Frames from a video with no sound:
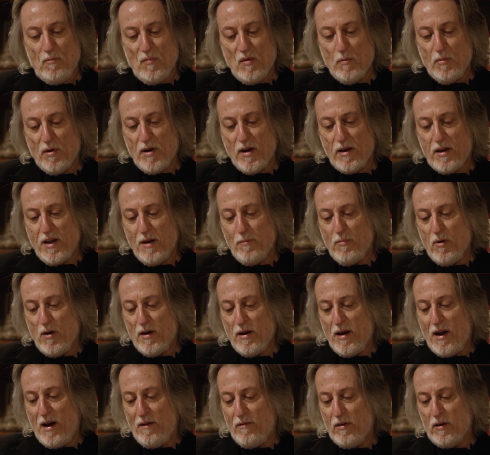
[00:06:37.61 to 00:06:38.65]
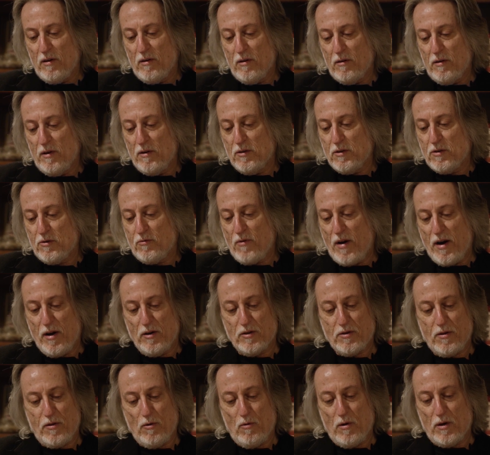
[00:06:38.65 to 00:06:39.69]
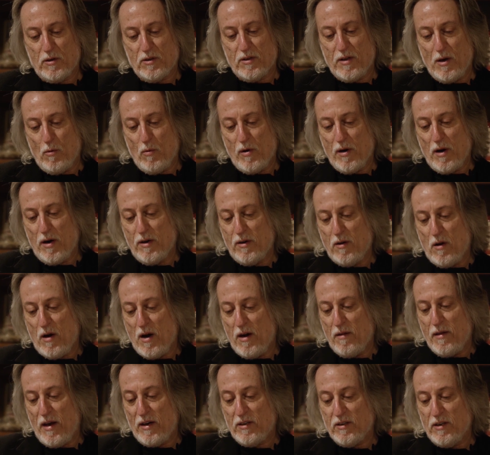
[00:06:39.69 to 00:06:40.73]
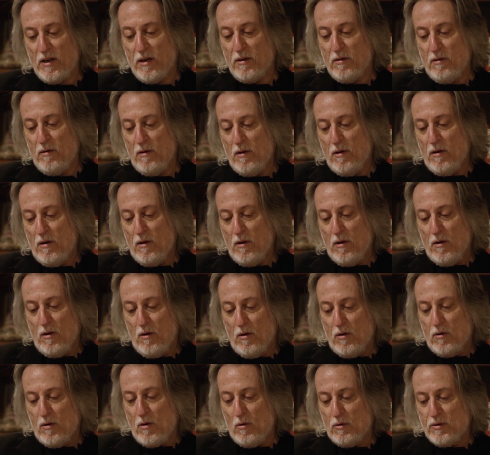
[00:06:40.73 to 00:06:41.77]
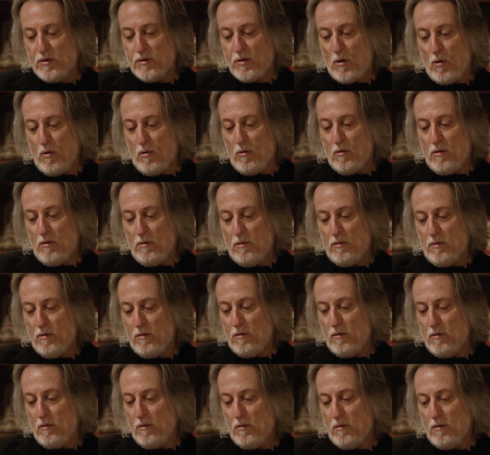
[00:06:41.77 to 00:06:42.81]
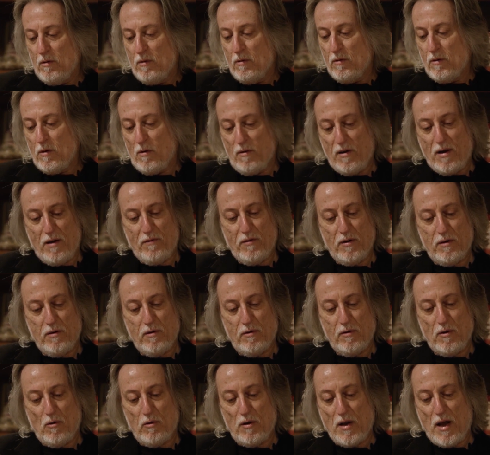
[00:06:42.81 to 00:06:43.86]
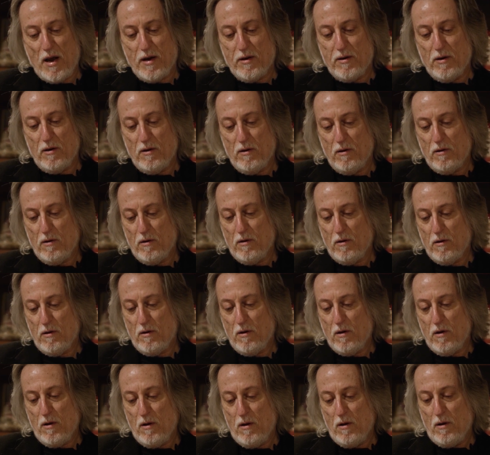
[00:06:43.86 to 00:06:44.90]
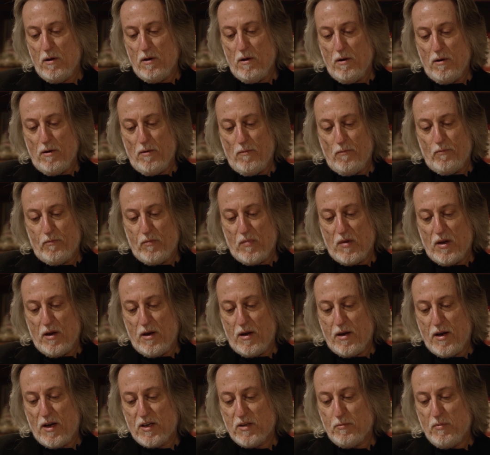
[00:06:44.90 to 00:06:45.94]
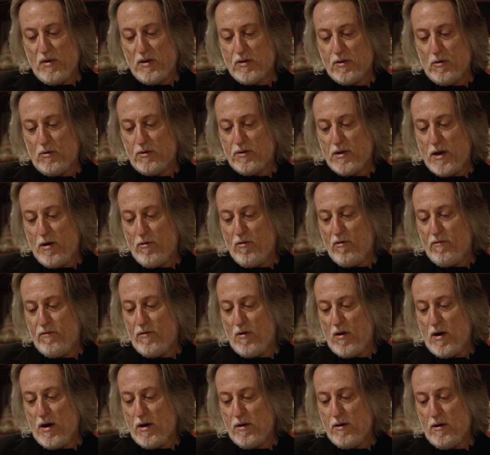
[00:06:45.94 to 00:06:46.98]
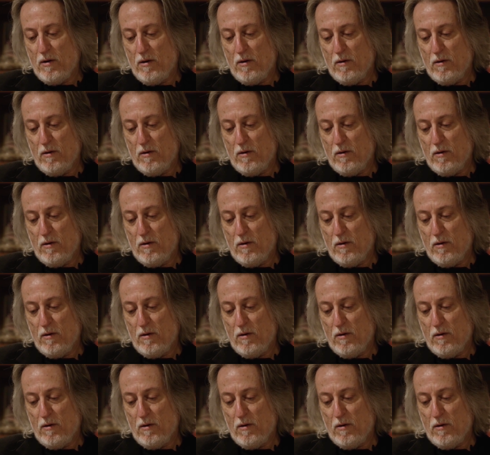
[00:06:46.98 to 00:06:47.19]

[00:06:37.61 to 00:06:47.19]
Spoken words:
But I keep on having these strange thoughts that when I die, that's it. No soul, no heaven, no light. It gets me so terrified.